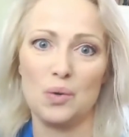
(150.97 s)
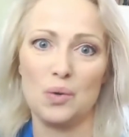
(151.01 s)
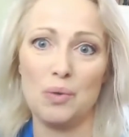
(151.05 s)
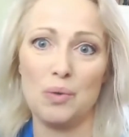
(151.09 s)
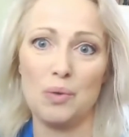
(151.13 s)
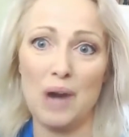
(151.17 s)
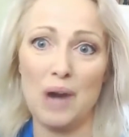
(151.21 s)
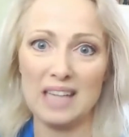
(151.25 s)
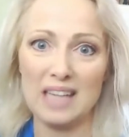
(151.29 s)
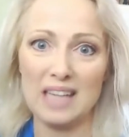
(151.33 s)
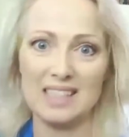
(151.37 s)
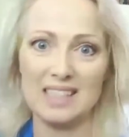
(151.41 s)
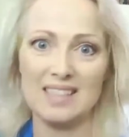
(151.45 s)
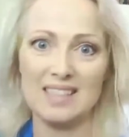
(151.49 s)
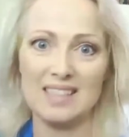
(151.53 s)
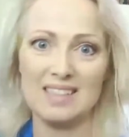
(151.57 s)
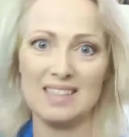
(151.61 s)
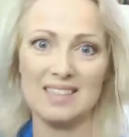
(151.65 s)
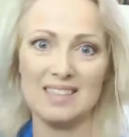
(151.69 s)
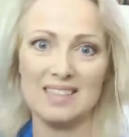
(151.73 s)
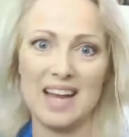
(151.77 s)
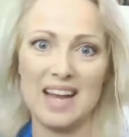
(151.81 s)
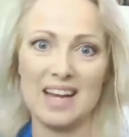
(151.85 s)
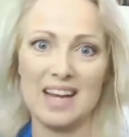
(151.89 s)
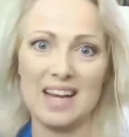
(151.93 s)

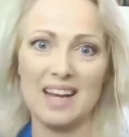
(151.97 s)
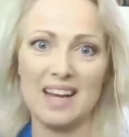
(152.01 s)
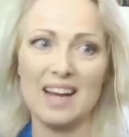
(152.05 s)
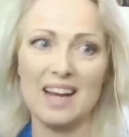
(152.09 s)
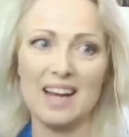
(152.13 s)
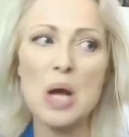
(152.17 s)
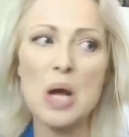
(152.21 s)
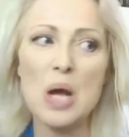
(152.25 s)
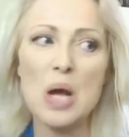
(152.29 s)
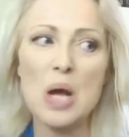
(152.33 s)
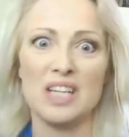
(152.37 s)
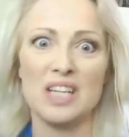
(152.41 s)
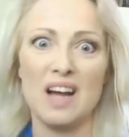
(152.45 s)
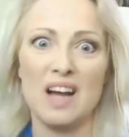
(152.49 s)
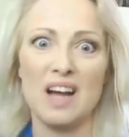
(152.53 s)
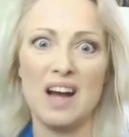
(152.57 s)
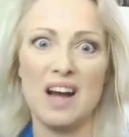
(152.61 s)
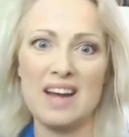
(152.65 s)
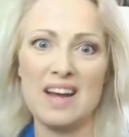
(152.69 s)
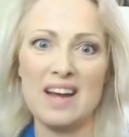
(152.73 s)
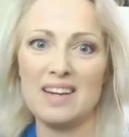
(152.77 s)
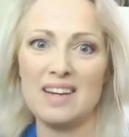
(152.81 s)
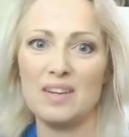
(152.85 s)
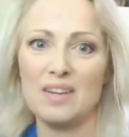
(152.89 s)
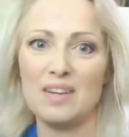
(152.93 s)
practice. Like
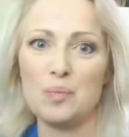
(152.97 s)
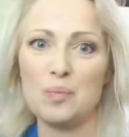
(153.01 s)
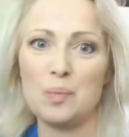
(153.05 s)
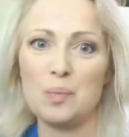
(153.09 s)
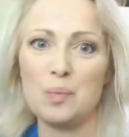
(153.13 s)
tonight,